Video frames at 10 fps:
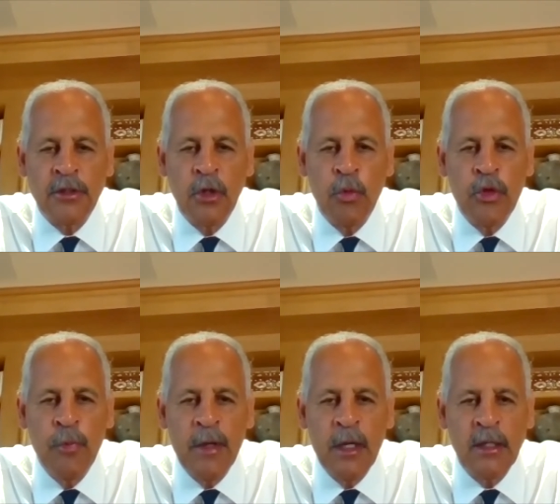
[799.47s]
And so
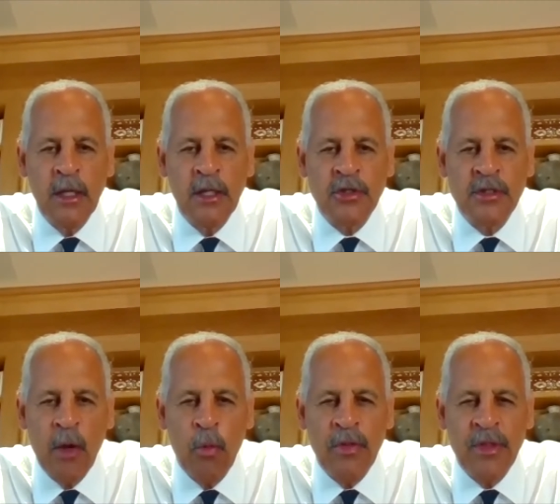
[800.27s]
when you begin to
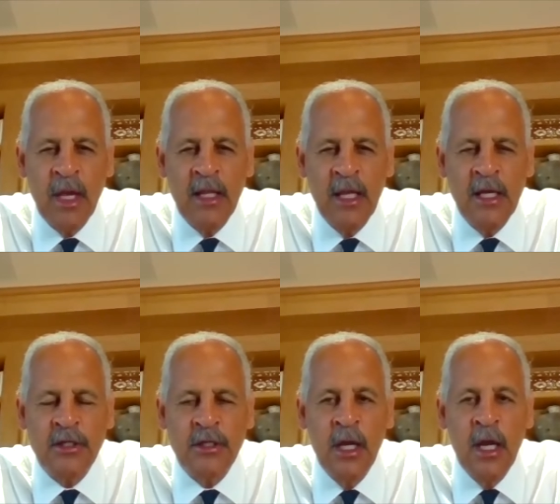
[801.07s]
understand what that
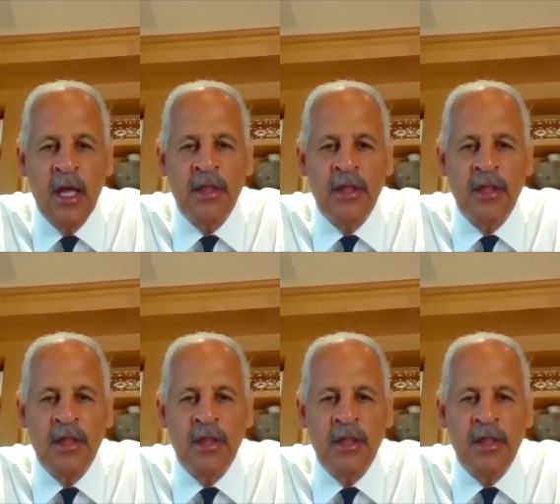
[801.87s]
is,